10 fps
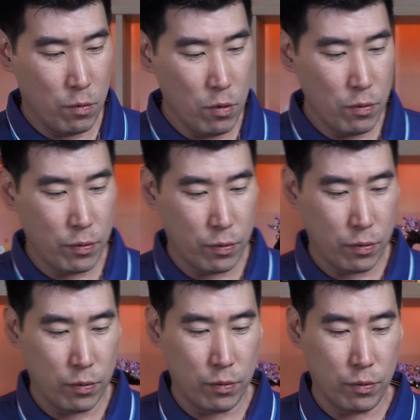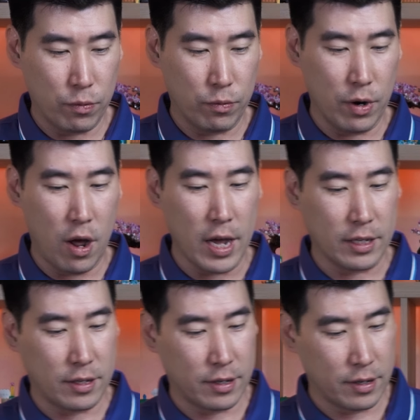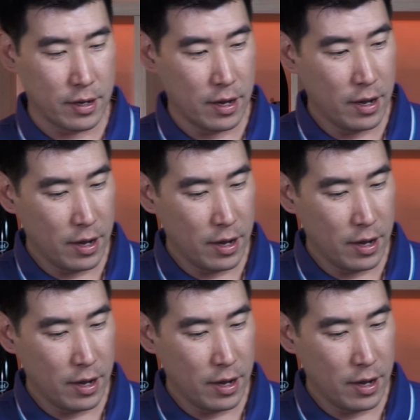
Oof, nice.